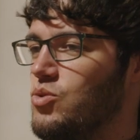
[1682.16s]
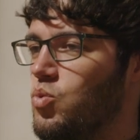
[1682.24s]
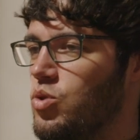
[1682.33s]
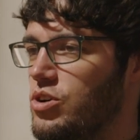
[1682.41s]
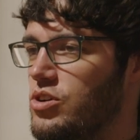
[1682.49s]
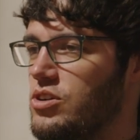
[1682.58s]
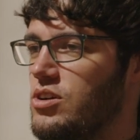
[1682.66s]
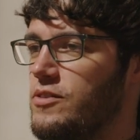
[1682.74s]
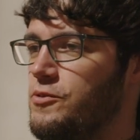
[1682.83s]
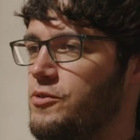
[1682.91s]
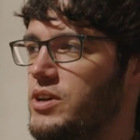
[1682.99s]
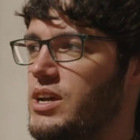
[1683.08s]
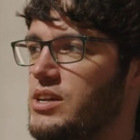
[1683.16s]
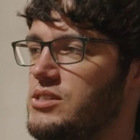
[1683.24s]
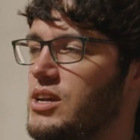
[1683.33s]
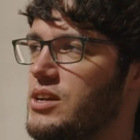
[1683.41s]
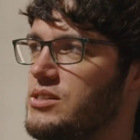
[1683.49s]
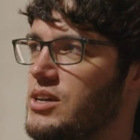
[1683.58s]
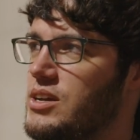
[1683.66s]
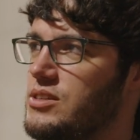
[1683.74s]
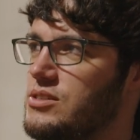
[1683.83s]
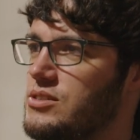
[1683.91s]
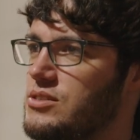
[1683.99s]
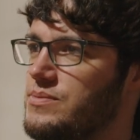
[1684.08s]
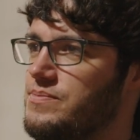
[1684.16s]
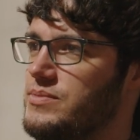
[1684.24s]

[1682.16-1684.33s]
the work VSXXs.